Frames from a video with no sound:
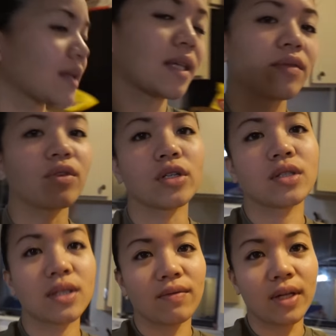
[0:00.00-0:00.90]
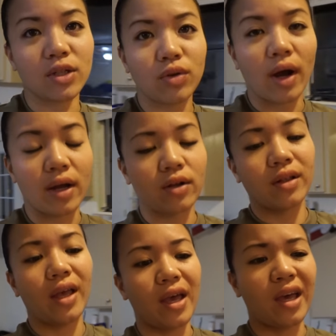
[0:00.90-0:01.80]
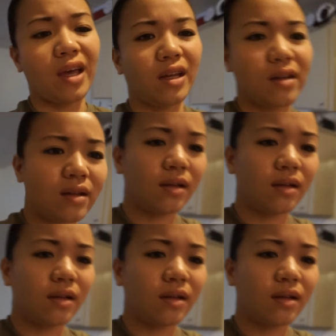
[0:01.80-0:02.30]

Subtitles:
I signed up for a 7-day trial, and